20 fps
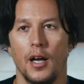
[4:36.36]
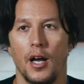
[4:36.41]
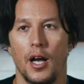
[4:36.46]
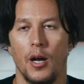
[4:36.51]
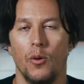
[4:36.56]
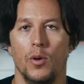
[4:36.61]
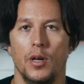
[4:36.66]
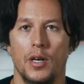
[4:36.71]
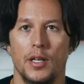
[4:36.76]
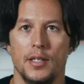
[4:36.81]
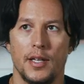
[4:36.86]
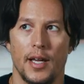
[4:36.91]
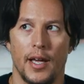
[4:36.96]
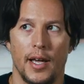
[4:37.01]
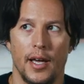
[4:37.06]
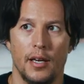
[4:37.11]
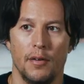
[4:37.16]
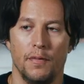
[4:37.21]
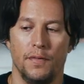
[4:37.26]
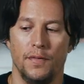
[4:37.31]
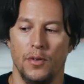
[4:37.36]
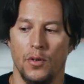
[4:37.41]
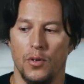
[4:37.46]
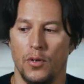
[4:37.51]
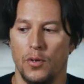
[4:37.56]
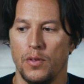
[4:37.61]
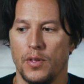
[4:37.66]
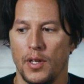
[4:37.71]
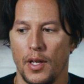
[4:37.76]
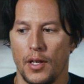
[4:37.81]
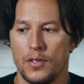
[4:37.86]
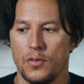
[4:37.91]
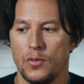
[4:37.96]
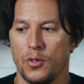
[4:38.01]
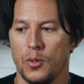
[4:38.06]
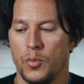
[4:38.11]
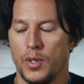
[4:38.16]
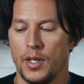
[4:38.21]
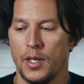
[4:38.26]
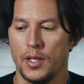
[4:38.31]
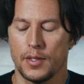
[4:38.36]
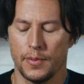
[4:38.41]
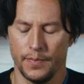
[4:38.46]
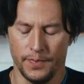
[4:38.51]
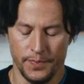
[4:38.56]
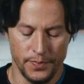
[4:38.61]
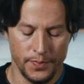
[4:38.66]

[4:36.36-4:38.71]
I wanted to add a few new things to it because